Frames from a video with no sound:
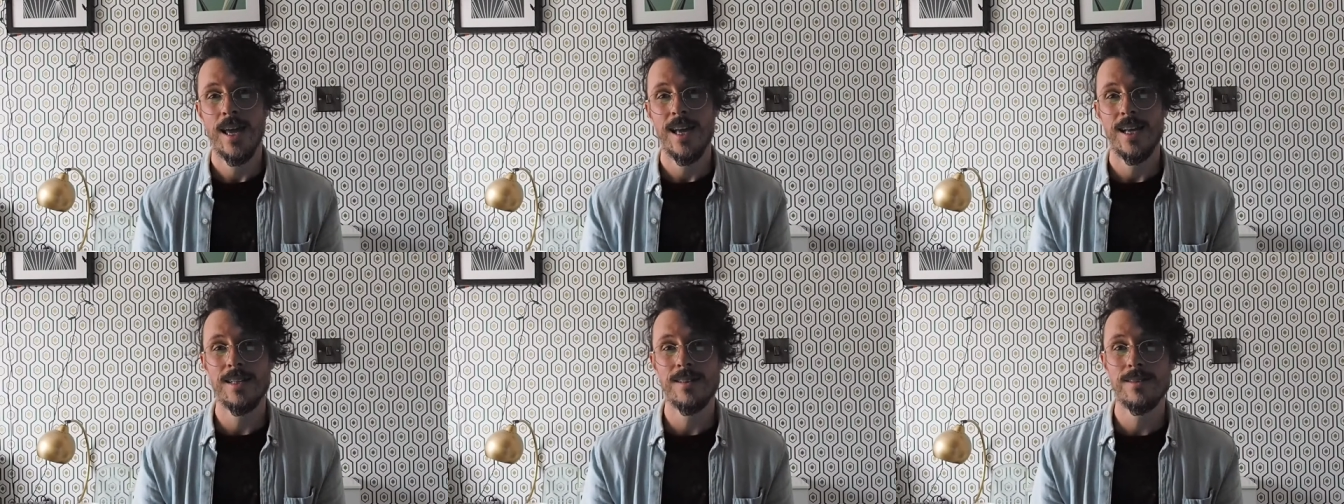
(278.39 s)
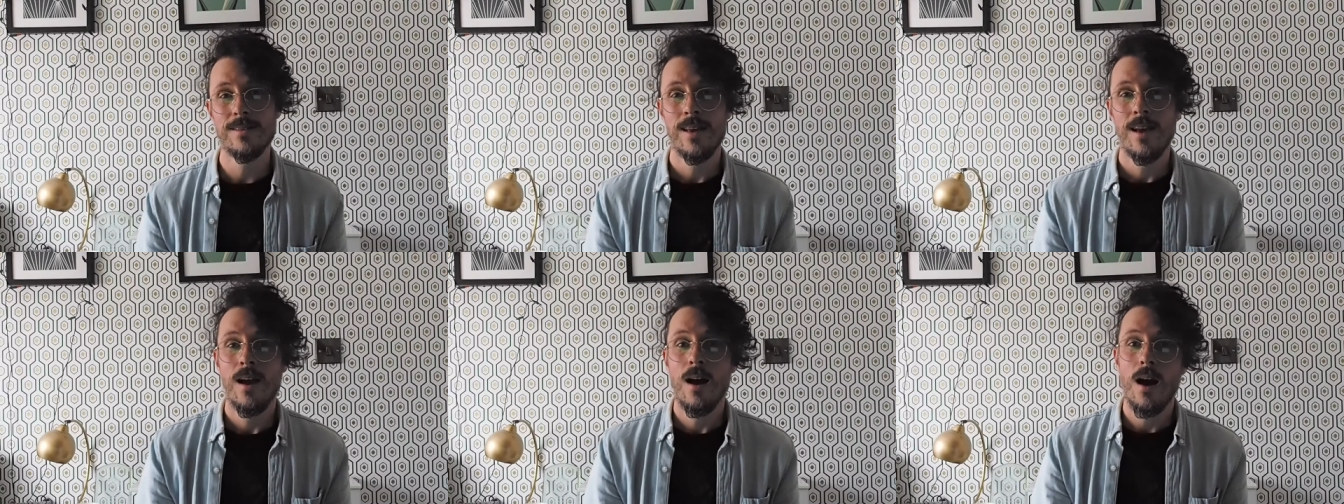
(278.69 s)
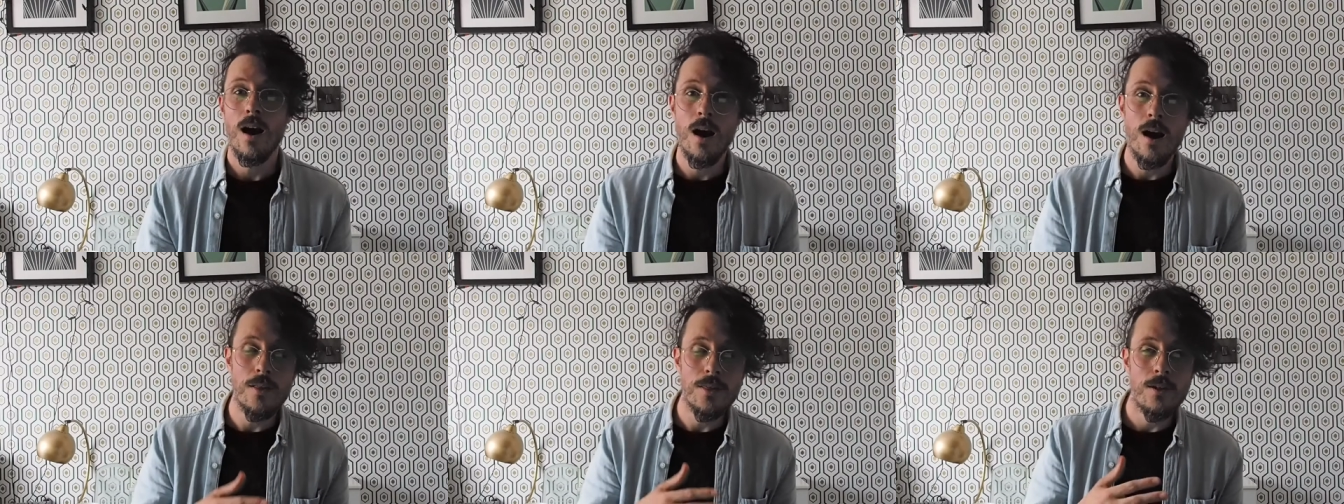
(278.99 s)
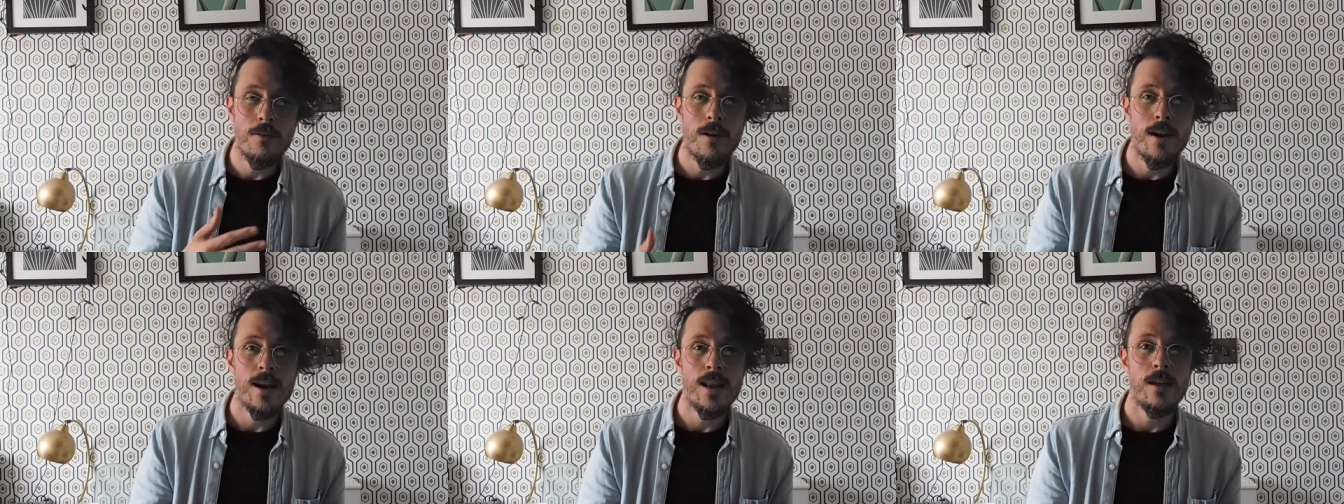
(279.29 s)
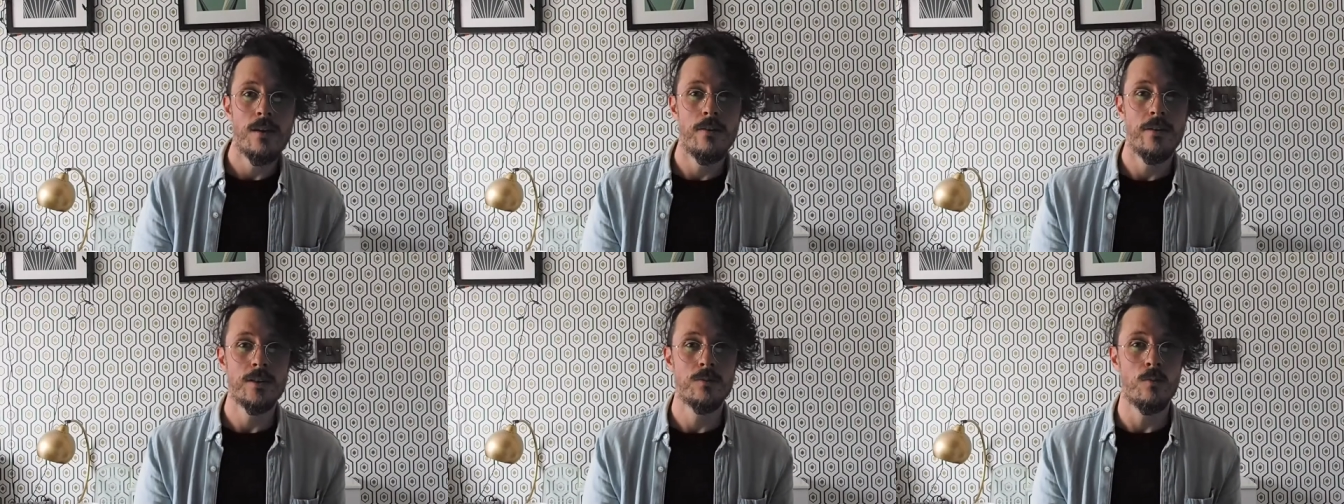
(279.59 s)
is Are there
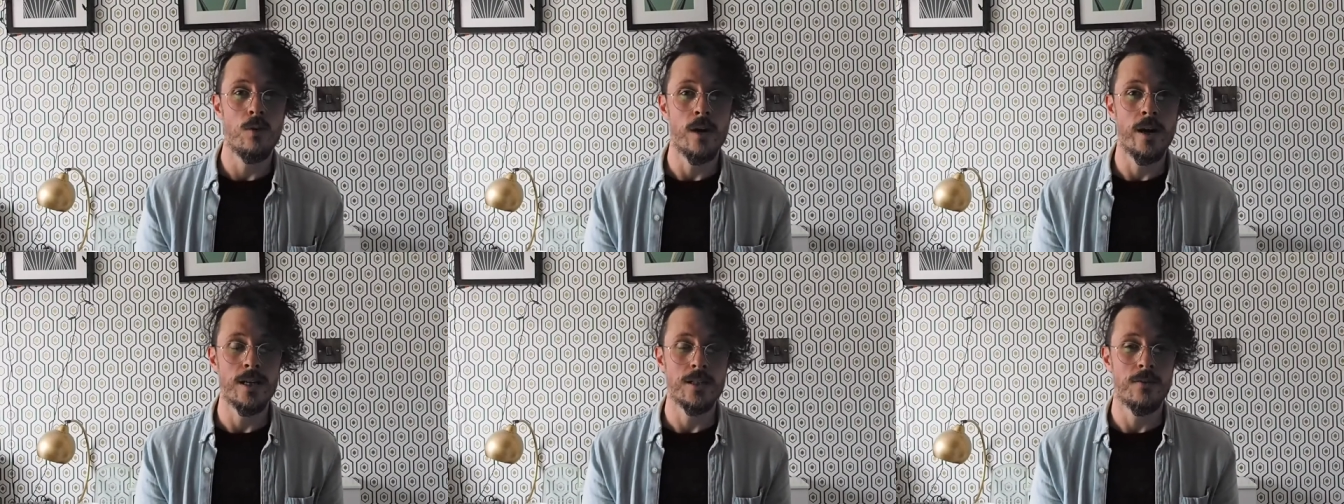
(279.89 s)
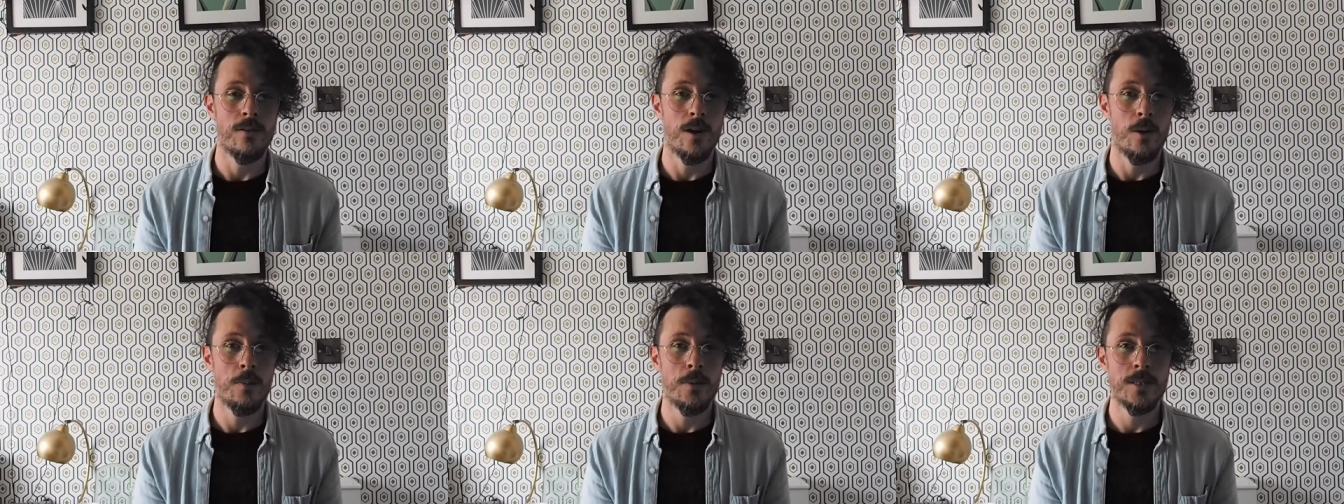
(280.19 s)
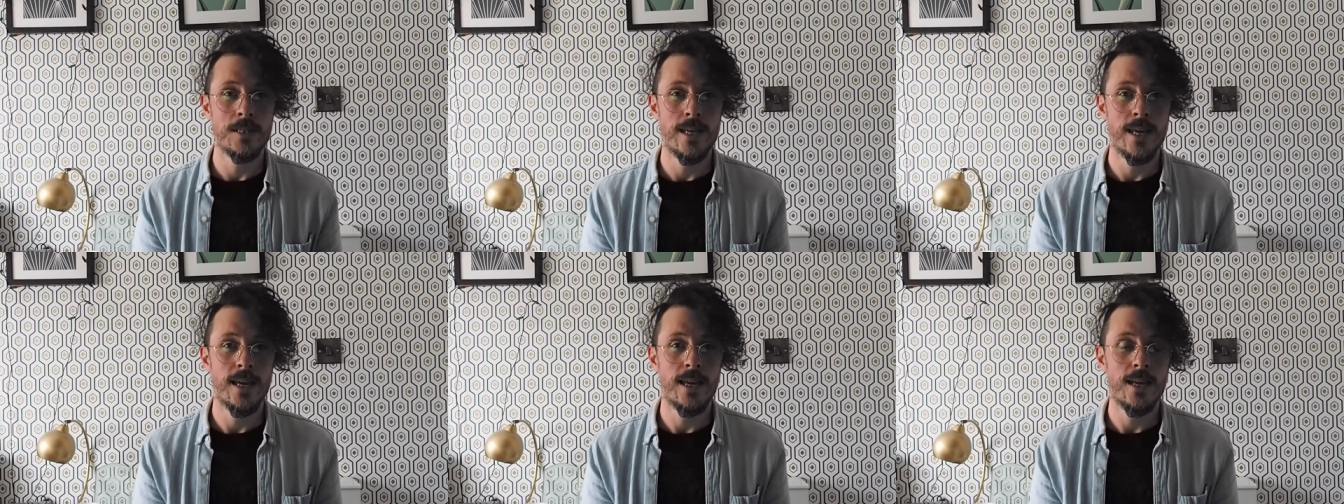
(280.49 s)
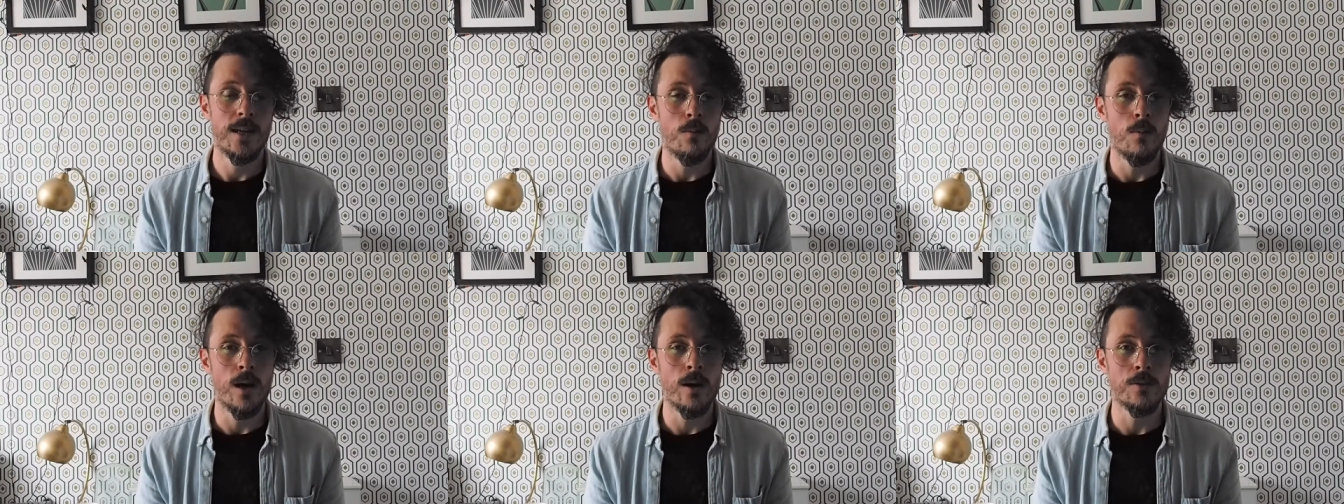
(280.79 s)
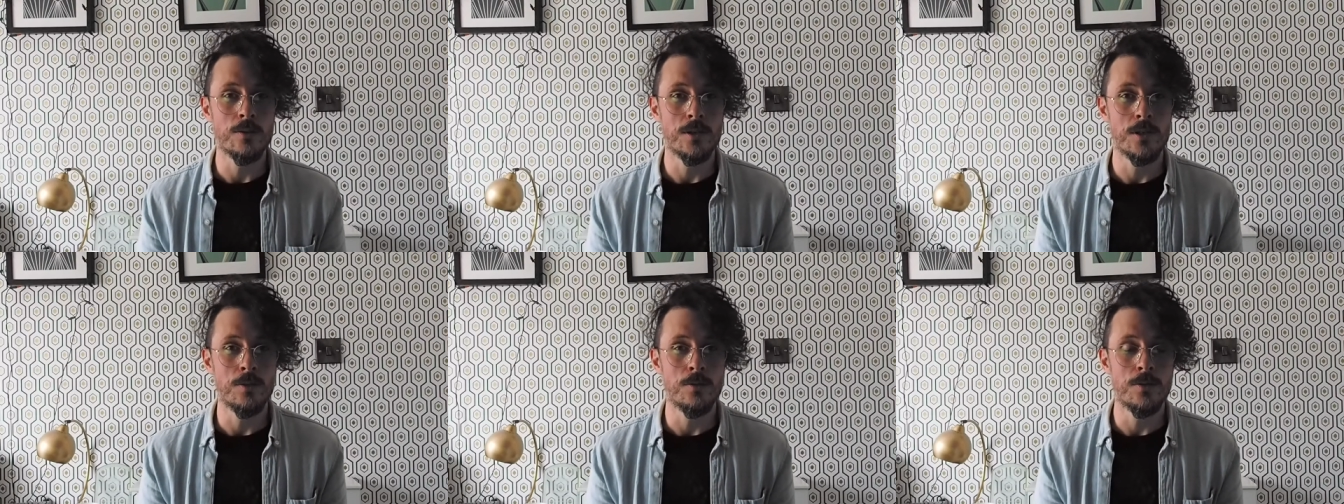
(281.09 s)
any of his works that are particularly
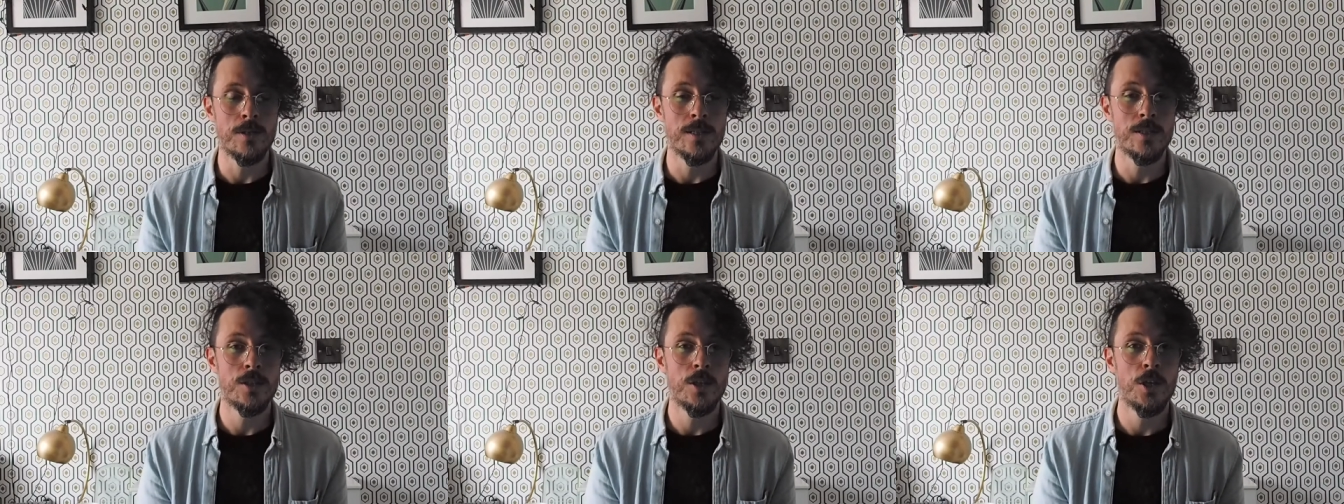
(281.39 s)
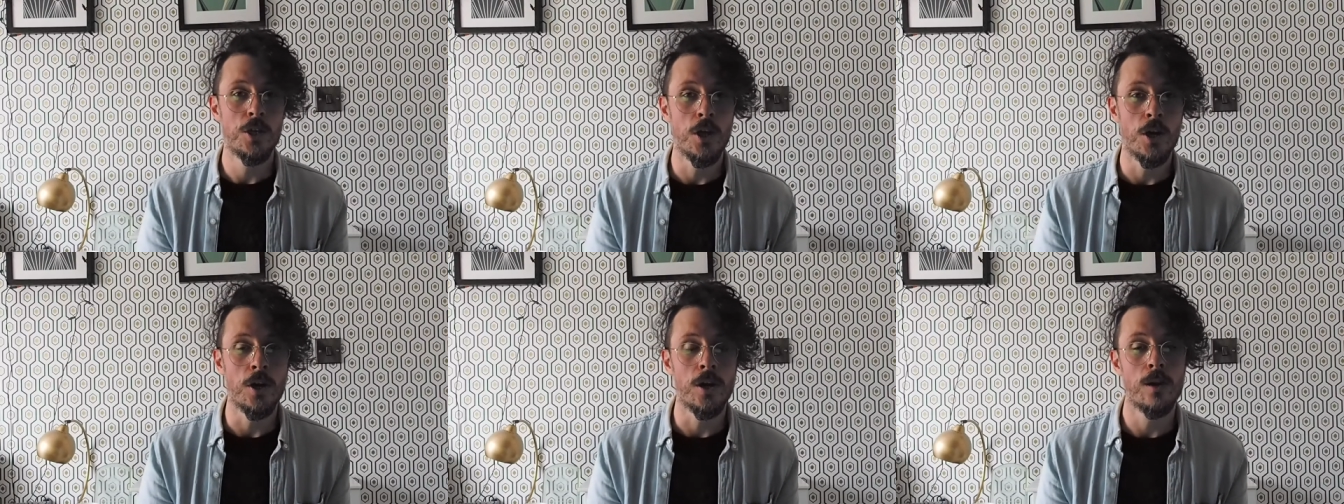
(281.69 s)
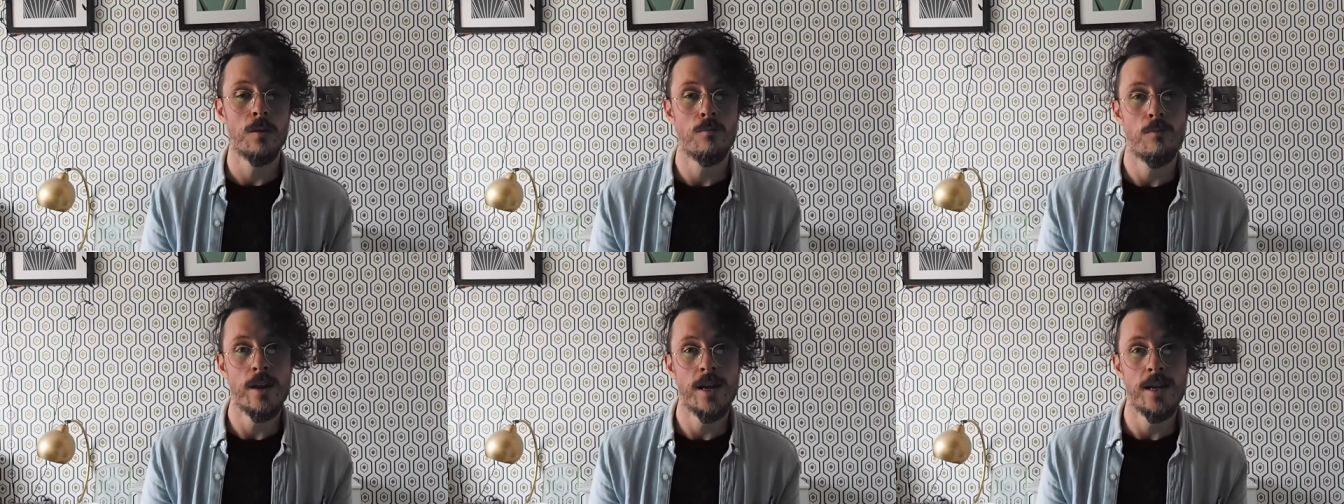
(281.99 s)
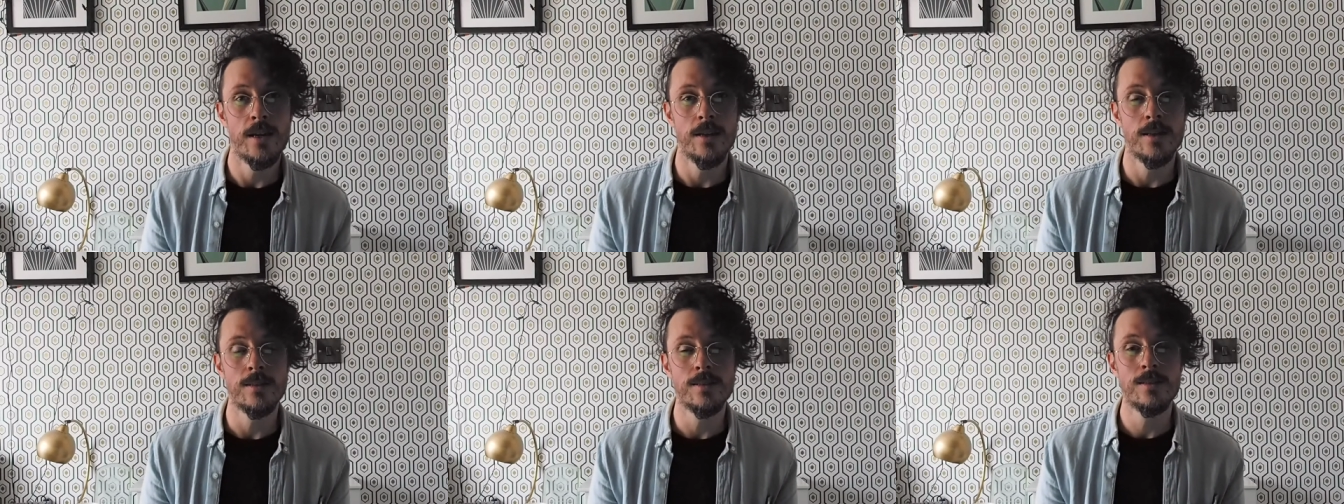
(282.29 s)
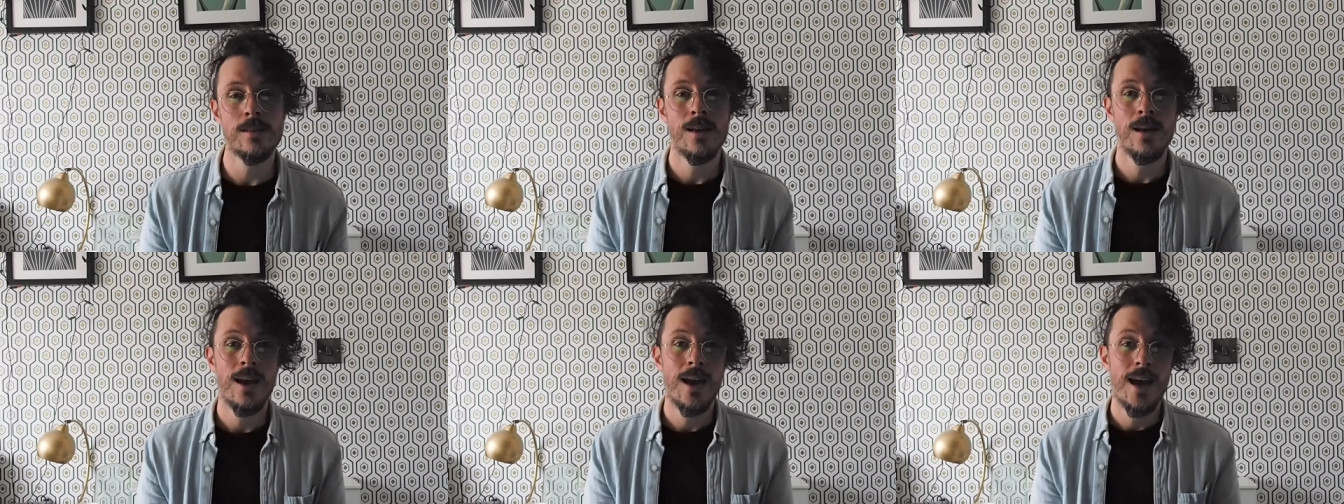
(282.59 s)
well suited to younger readers?